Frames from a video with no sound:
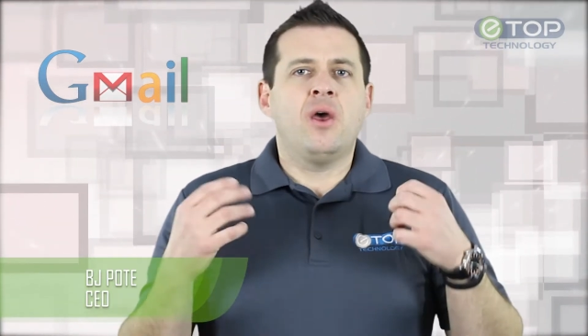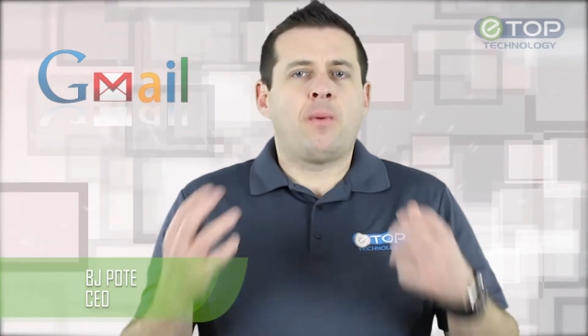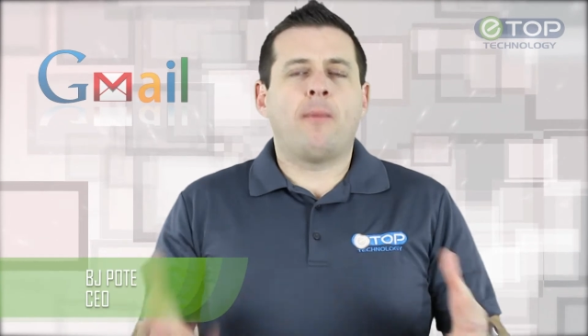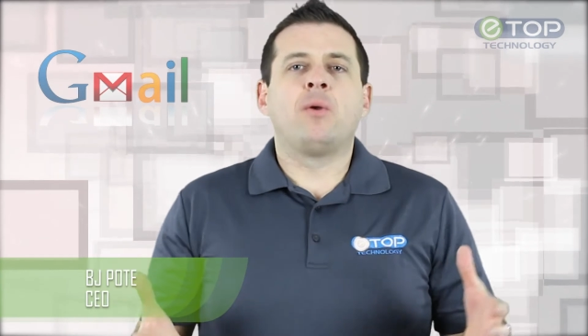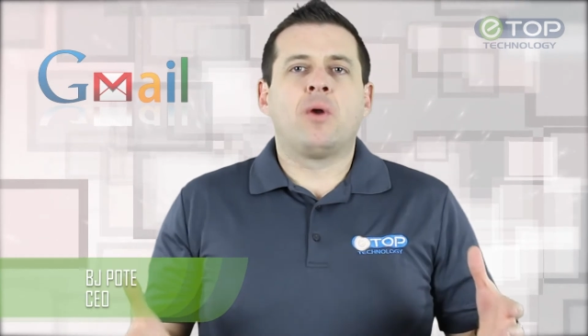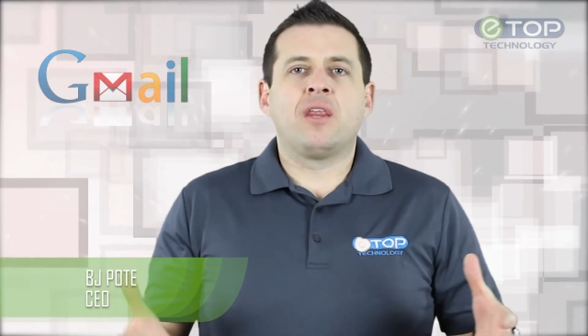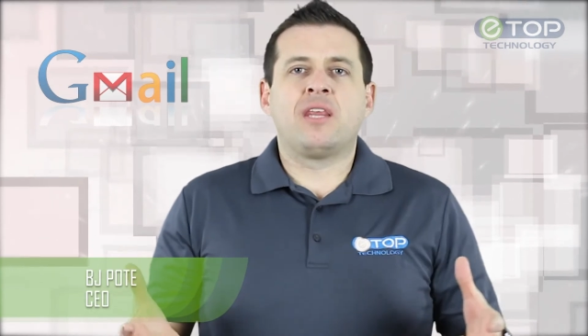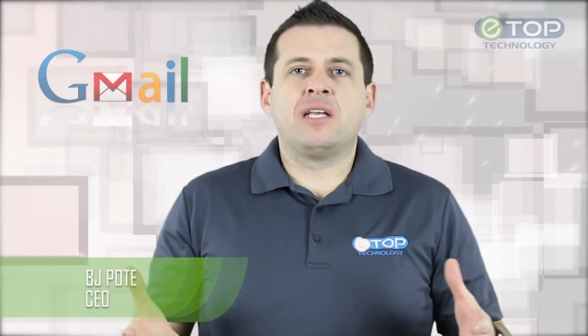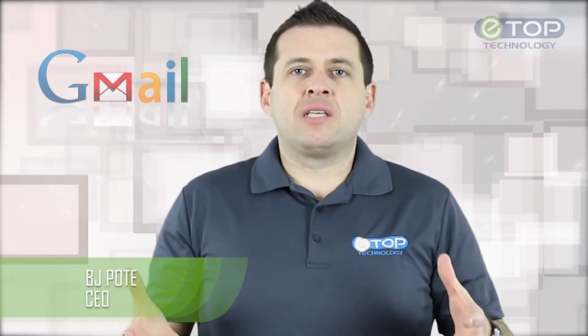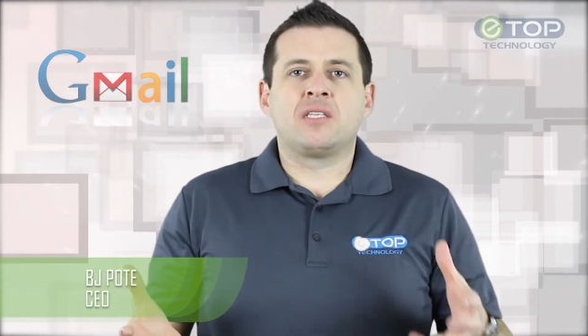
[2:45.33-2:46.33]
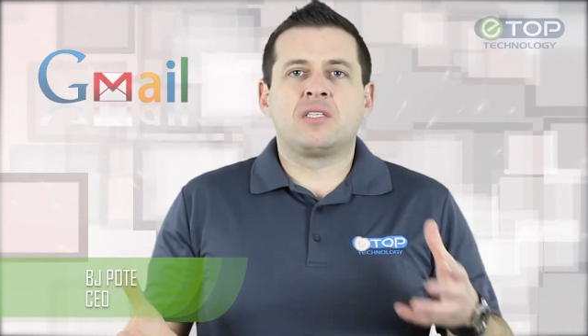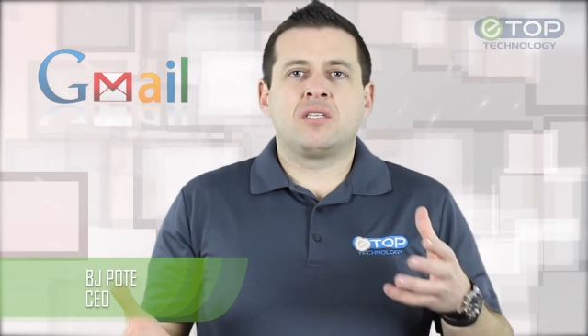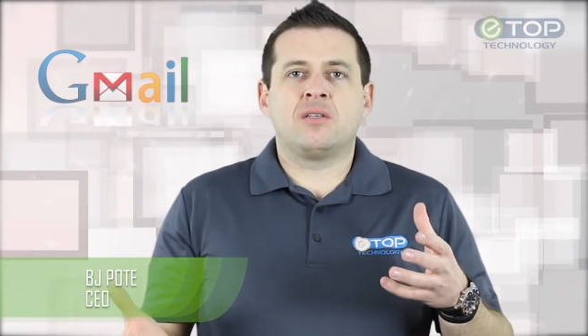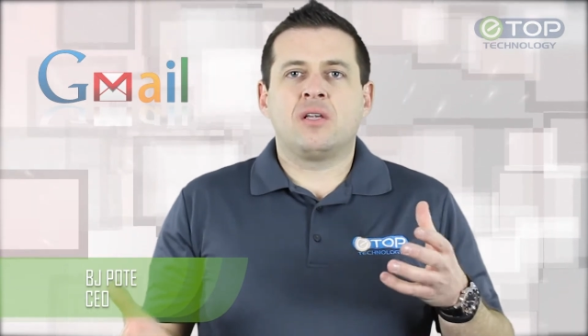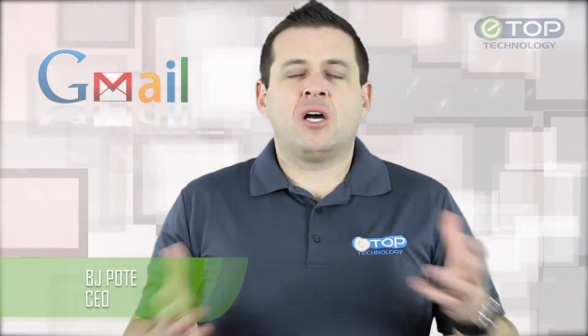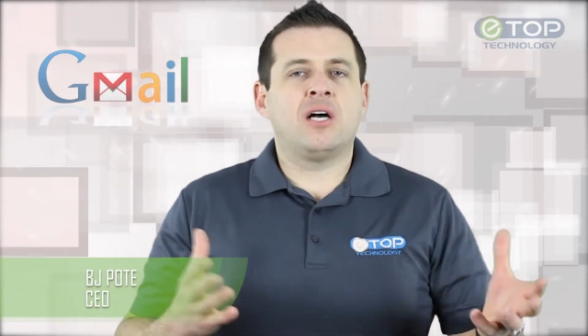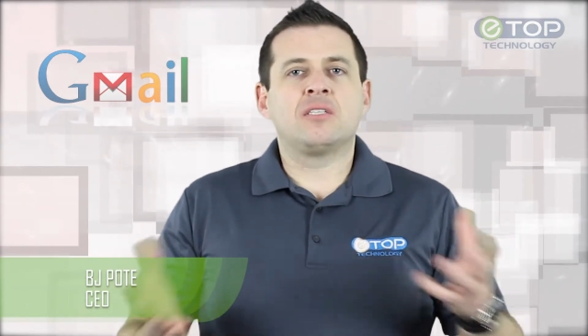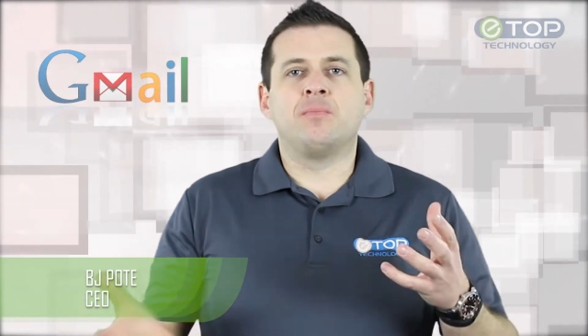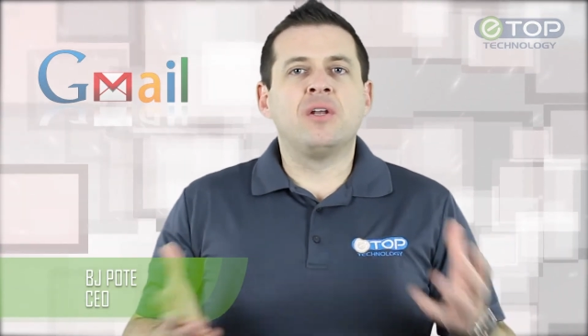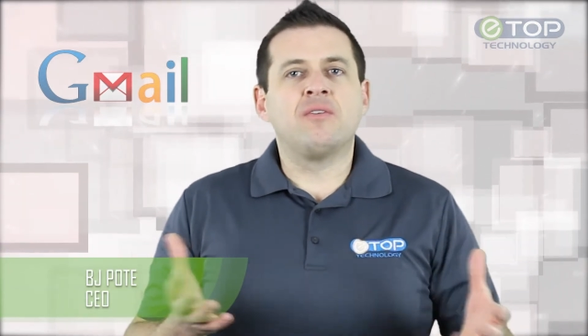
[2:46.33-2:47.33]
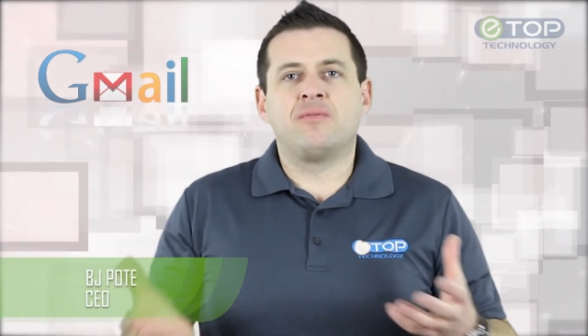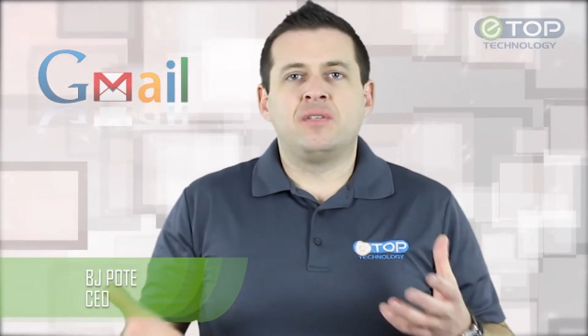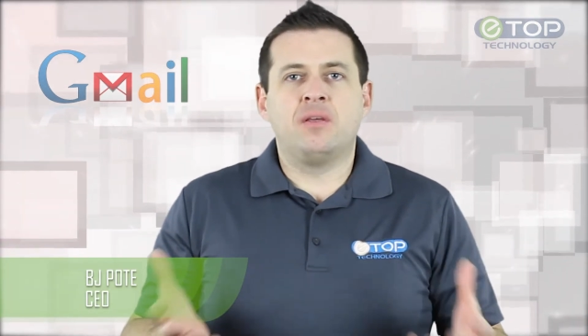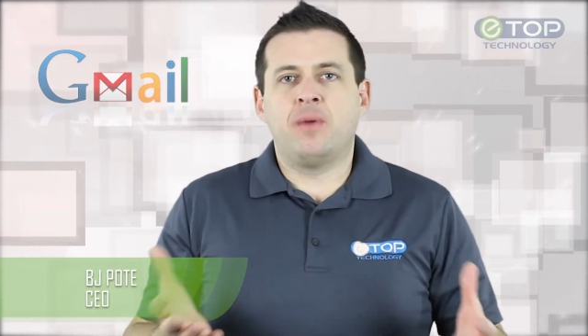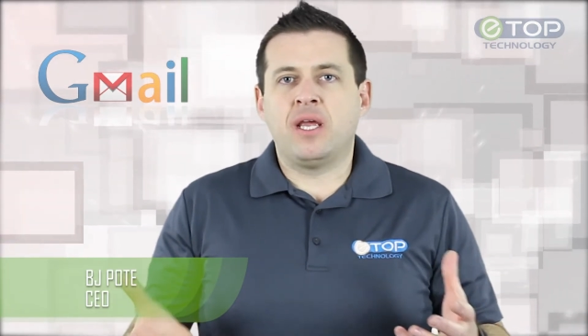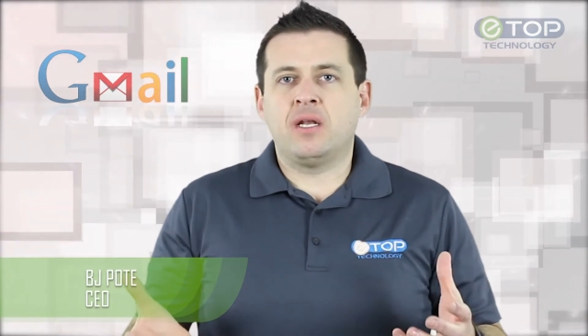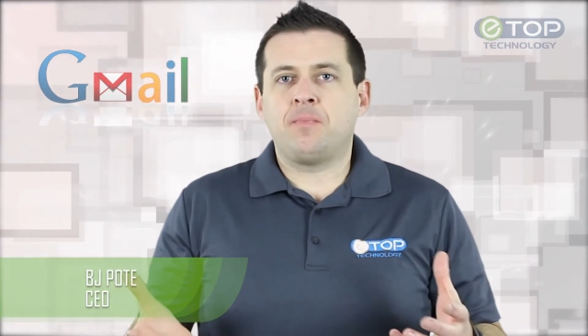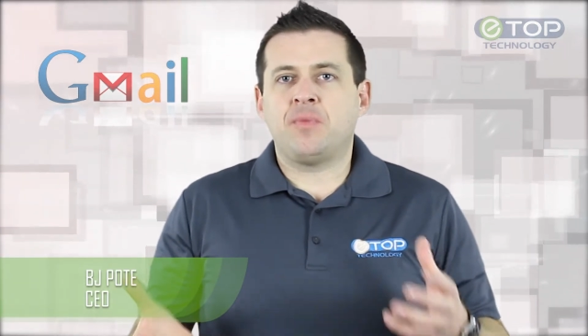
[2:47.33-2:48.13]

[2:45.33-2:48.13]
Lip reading: Probably one of the things that's caused a bit of debate